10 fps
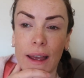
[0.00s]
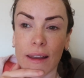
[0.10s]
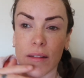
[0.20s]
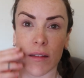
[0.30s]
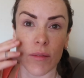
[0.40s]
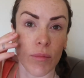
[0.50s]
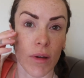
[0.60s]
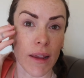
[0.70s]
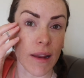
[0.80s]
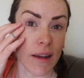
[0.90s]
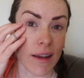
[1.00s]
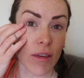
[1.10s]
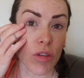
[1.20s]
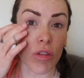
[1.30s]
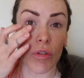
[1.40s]
and my
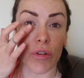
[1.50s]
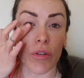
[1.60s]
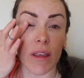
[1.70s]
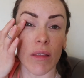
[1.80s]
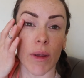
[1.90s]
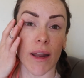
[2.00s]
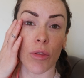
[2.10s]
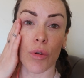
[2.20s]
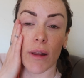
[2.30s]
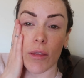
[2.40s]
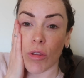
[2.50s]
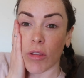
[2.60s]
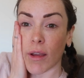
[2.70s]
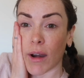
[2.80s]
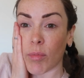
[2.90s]
lashes underneath, my natural
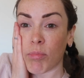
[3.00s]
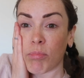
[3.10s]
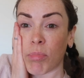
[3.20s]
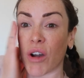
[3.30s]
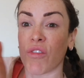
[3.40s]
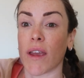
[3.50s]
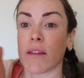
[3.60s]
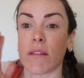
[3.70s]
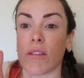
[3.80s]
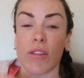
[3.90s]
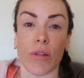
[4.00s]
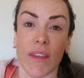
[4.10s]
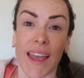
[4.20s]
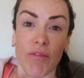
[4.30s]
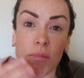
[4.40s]
lashes, are perfect, so
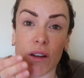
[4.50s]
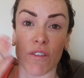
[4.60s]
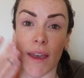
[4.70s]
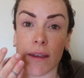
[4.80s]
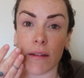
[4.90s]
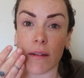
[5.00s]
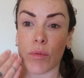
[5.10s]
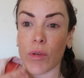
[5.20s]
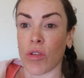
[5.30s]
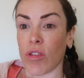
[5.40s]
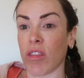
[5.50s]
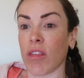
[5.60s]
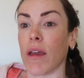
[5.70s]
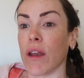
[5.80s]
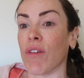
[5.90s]
they haven't been affected, which is a
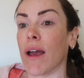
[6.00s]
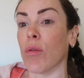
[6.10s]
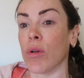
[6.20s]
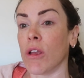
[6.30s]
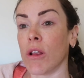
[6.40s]
sign of how